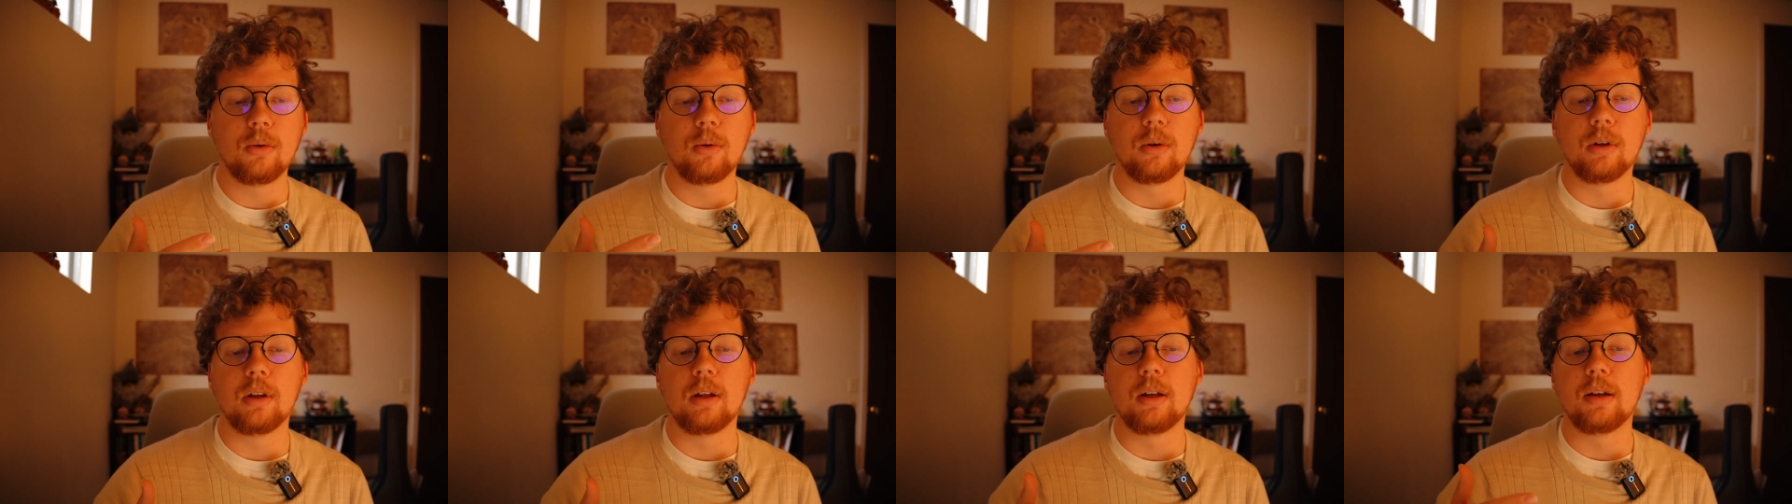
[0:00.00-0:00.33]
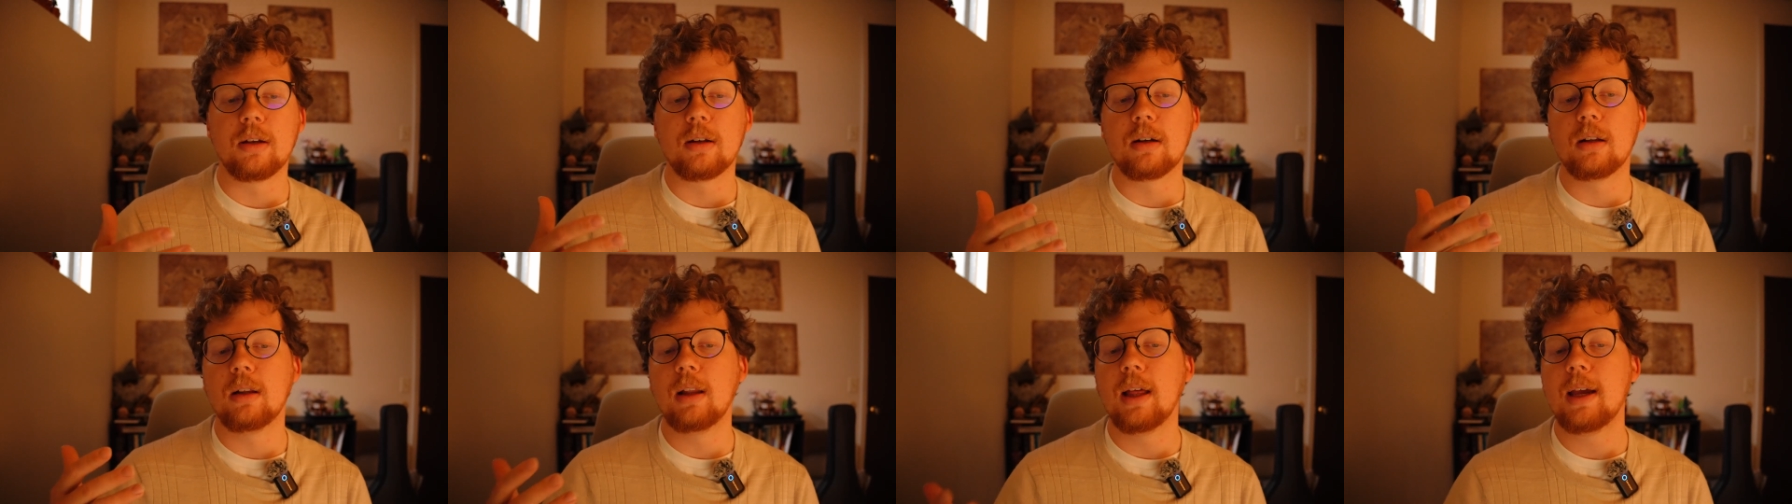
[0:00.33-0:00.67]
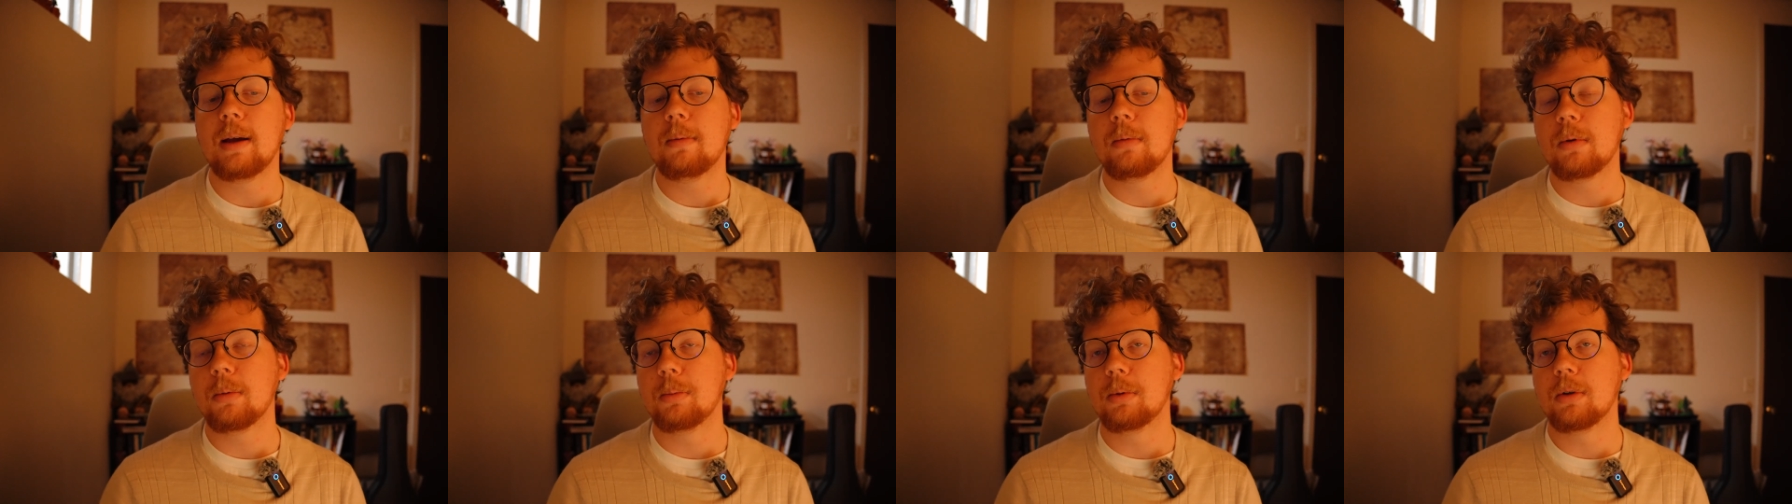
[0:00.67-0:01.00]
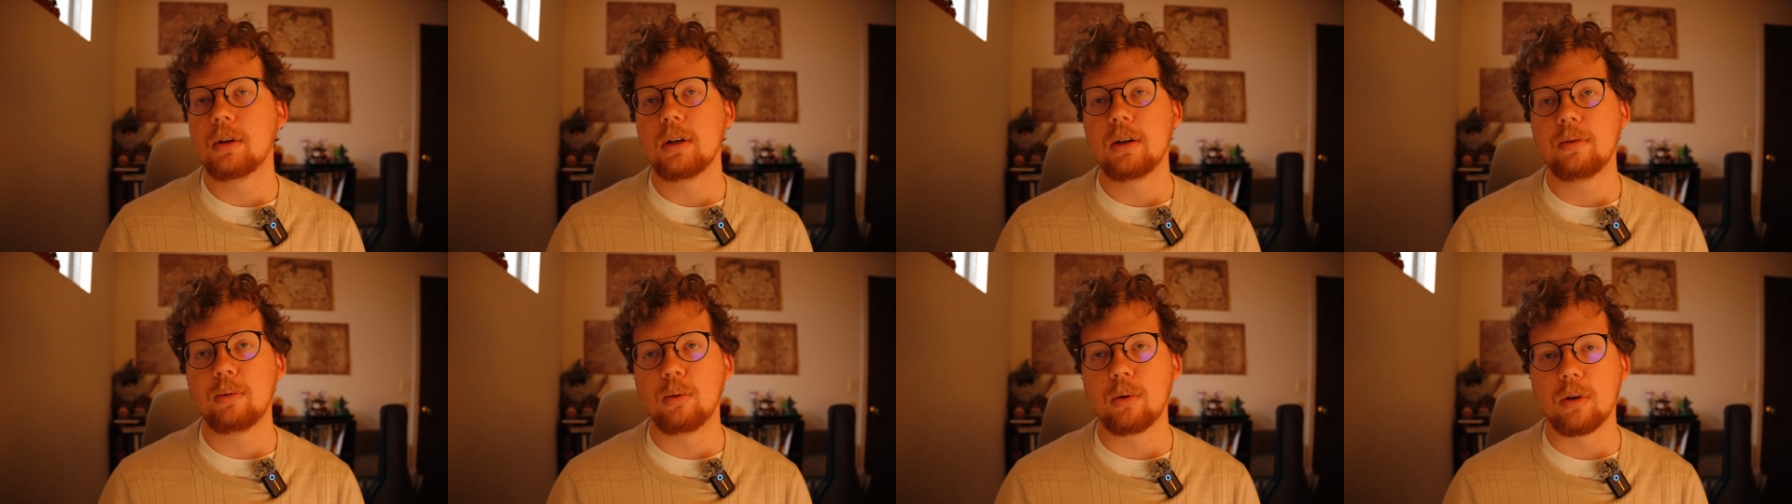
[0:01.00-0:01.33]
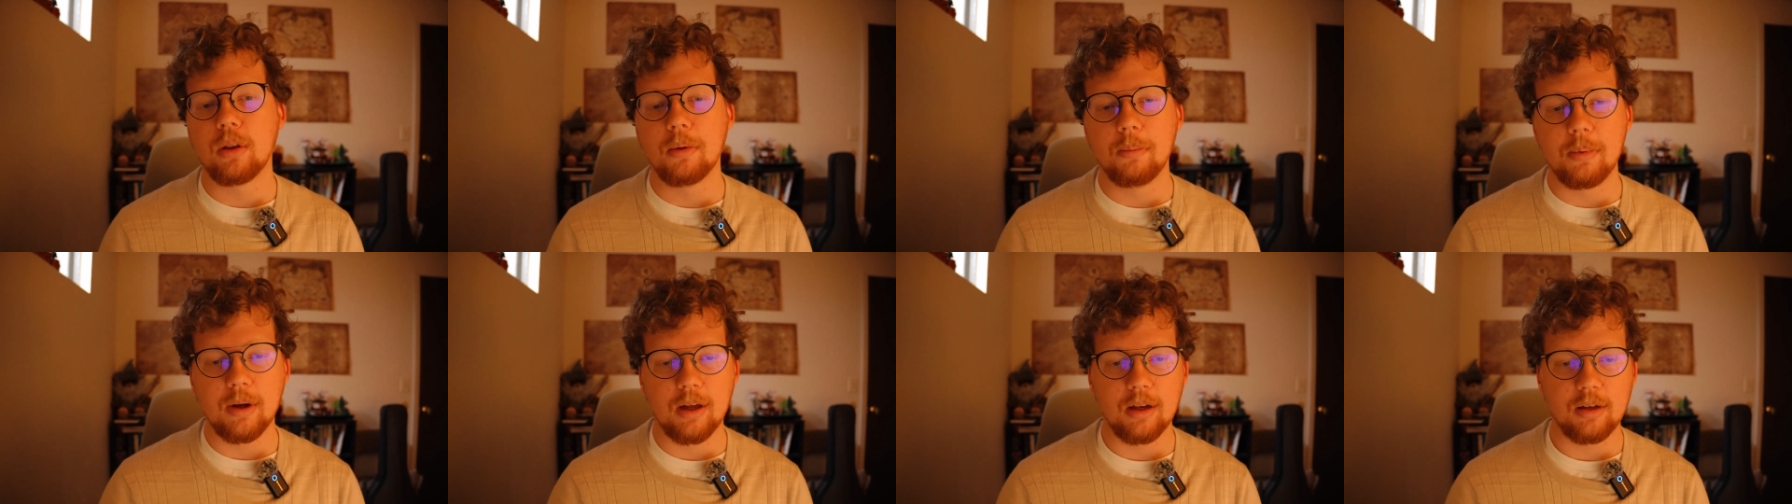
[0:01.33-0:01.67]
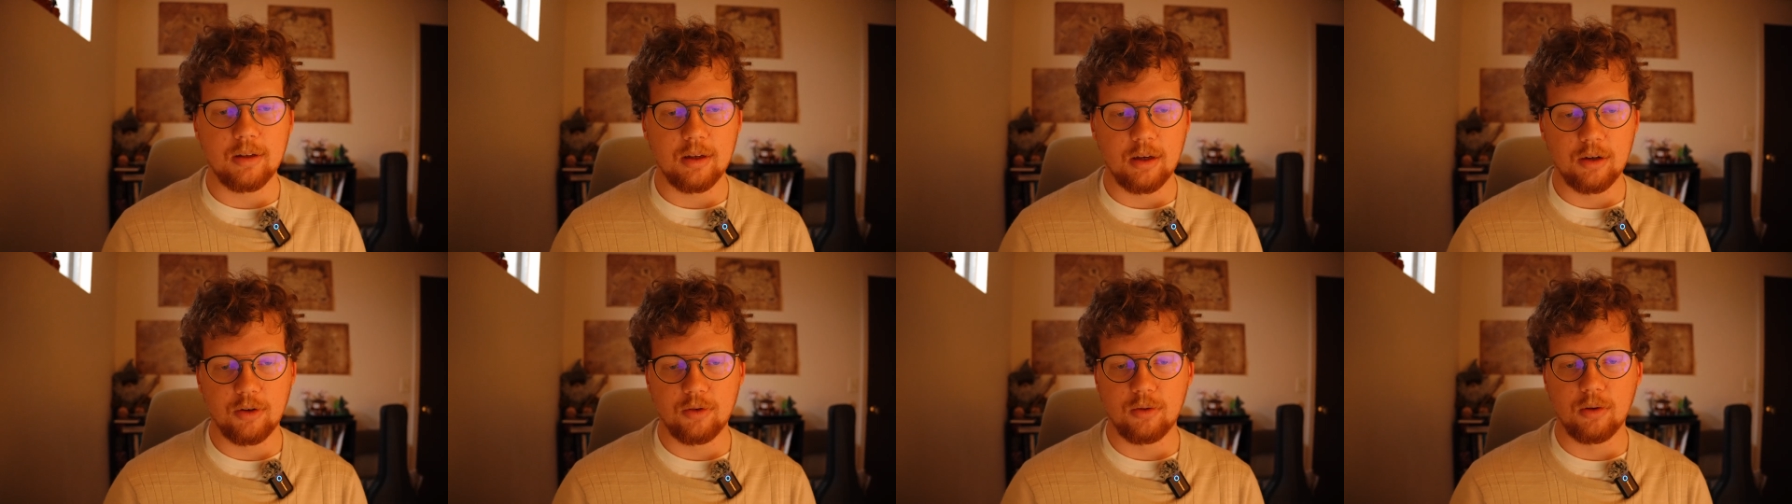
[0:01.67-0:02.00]
or at least claimed to believe, were the
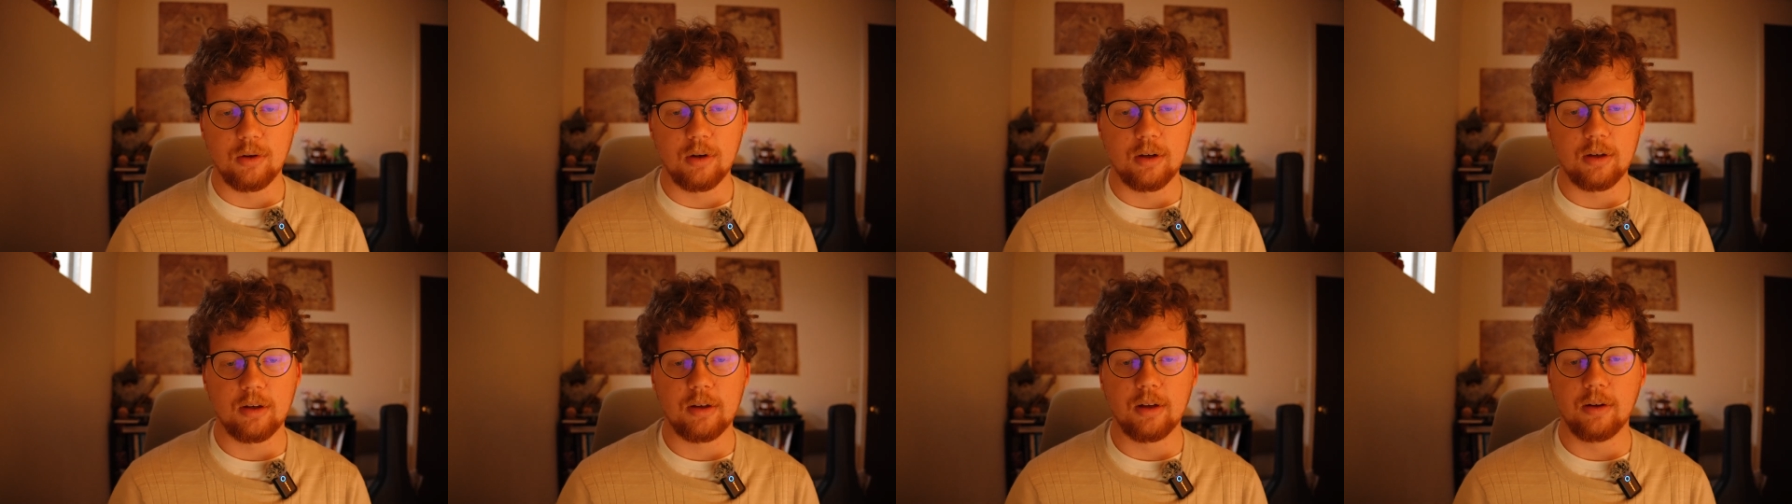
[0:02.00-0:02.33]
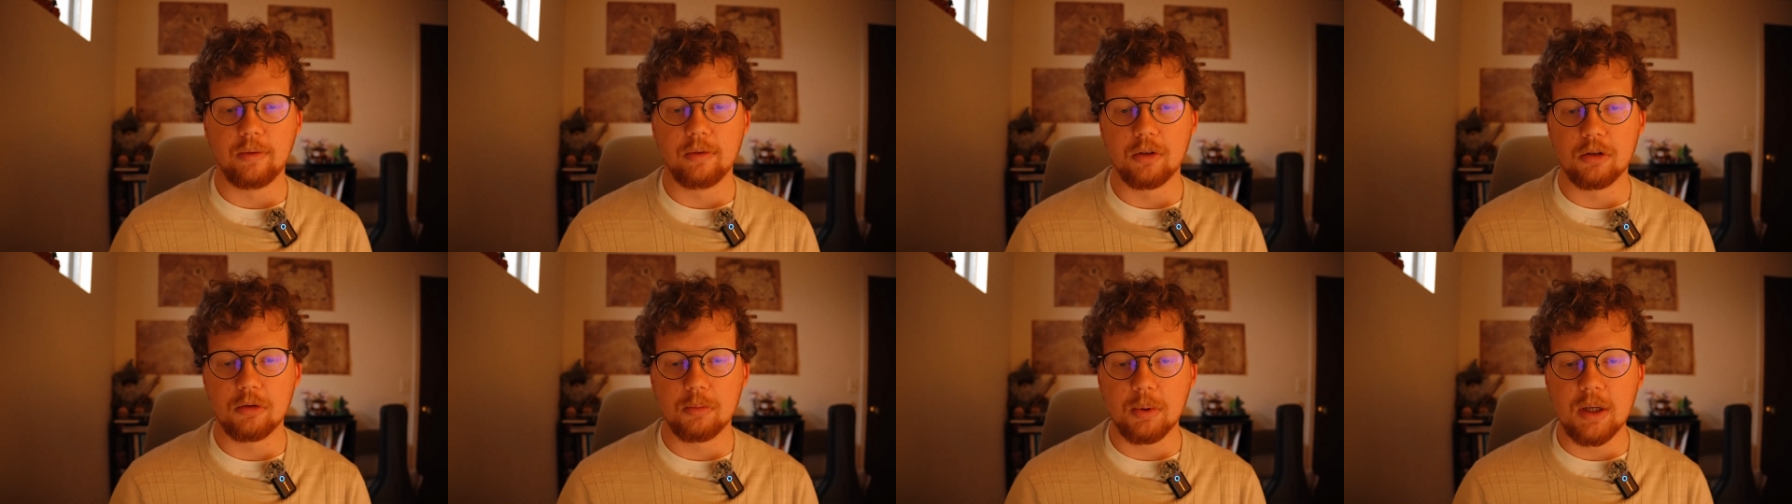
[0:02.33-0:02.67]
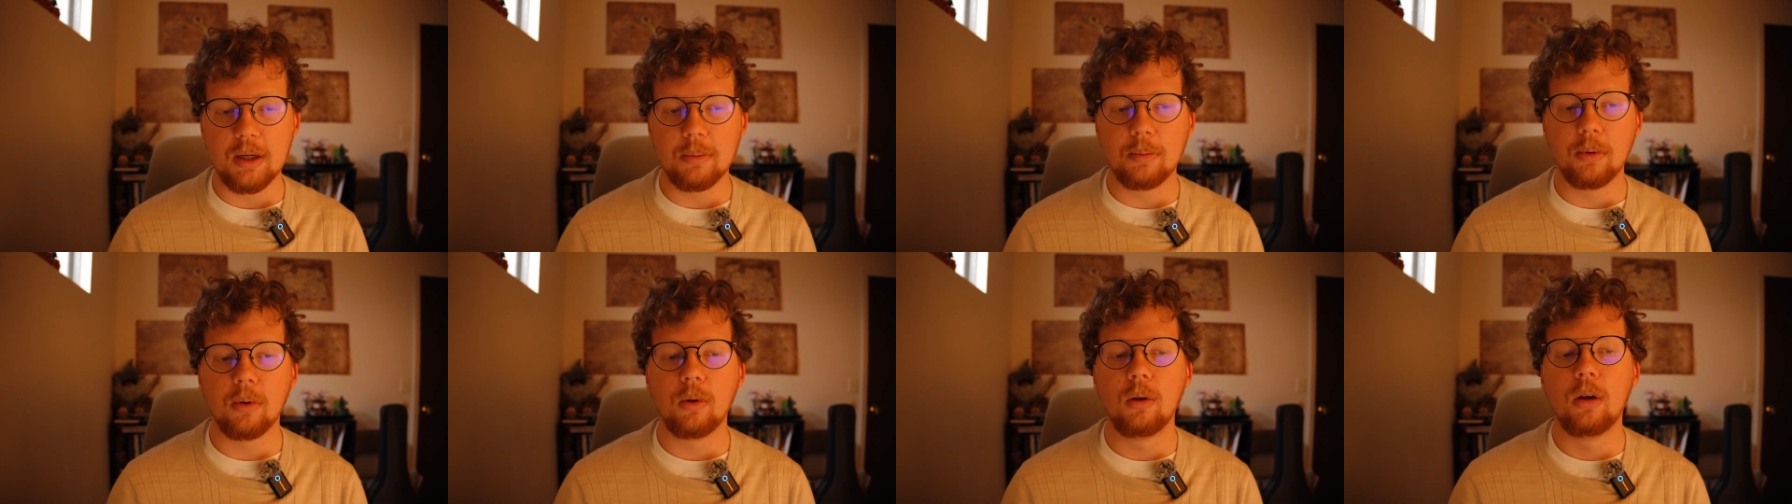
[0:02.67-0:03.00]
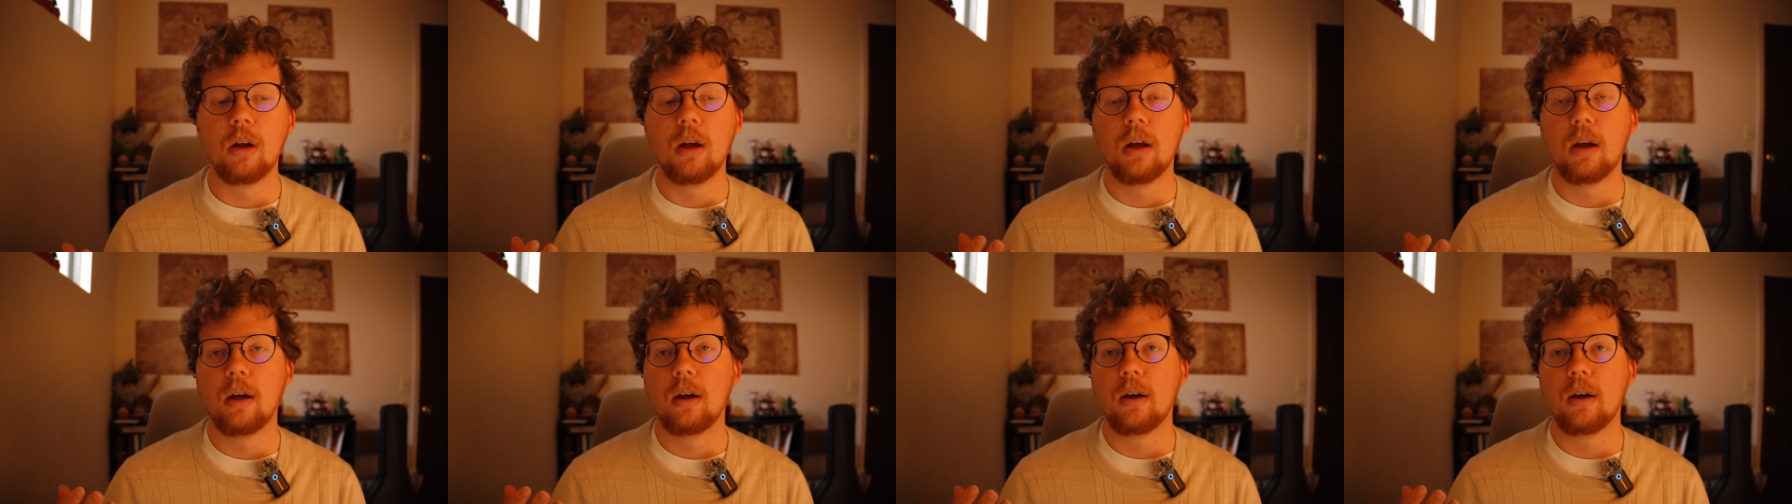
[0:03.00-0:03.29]
best interests of his people,